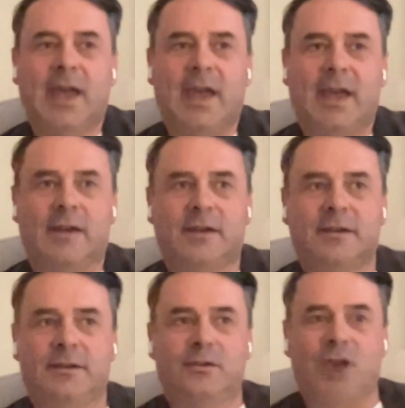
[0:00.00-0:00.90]
and
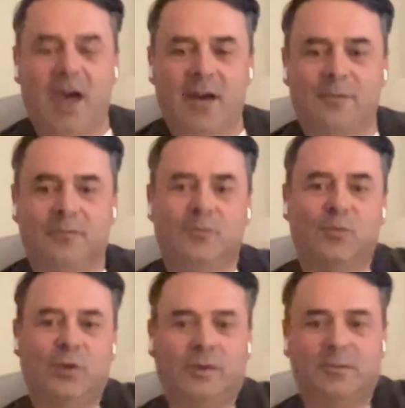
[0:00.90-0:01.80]
China
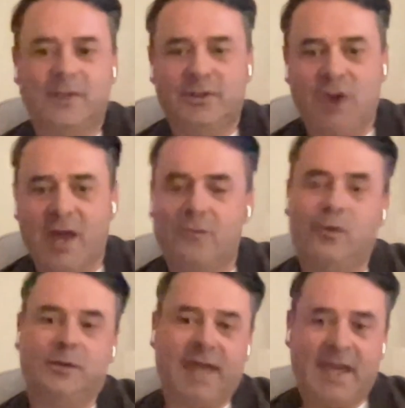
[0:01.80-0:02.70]
China
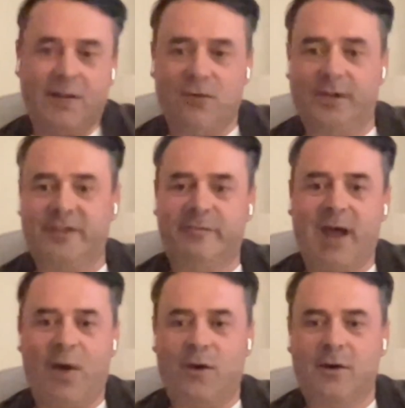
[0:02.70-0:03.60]
will gain in relative
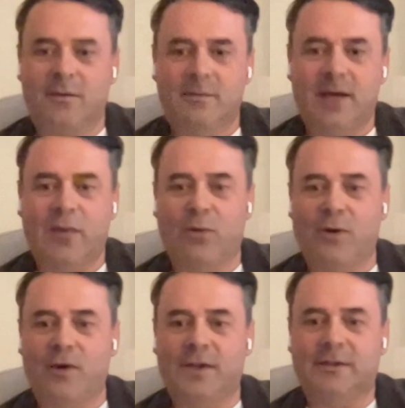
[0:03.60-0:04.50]
power, and we're
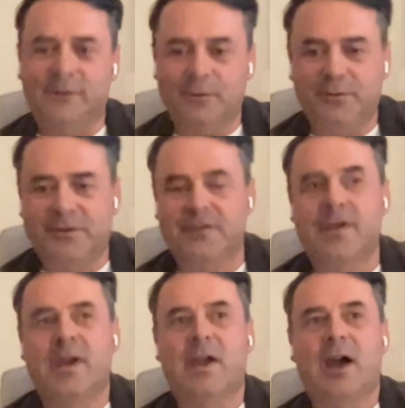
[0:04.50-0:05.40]
going to lose
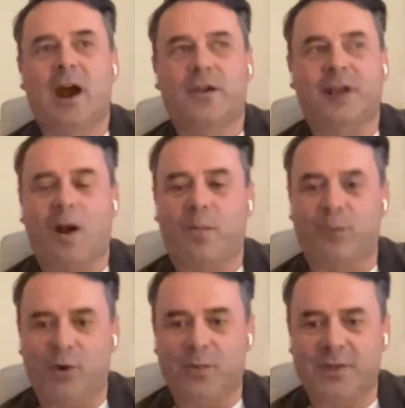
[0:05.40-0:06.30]
our
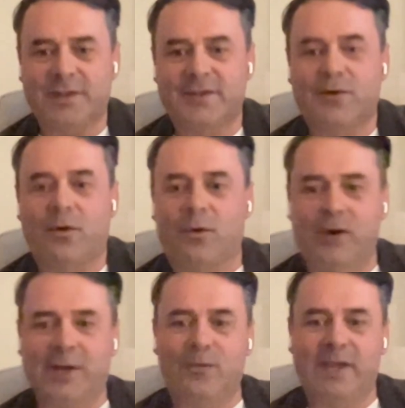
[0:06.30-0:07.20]
purpose, or
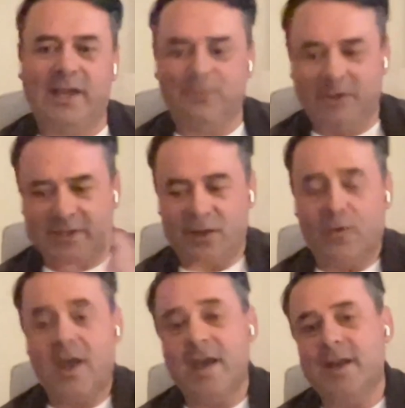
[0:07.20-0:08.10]
we can really
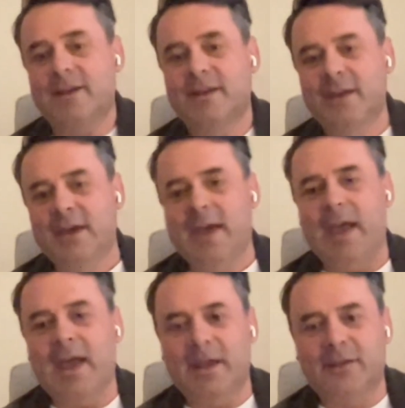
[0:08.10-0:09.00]
go in
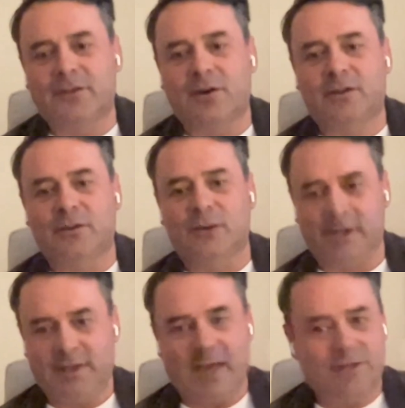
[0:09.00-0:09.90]
and start to
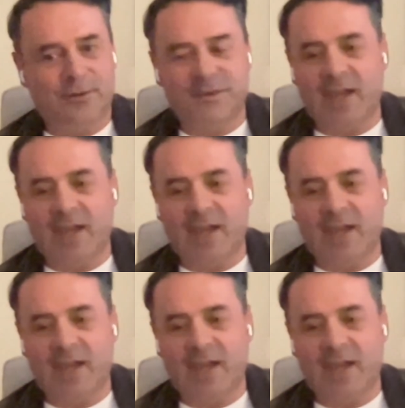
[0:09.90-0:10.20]
really, as you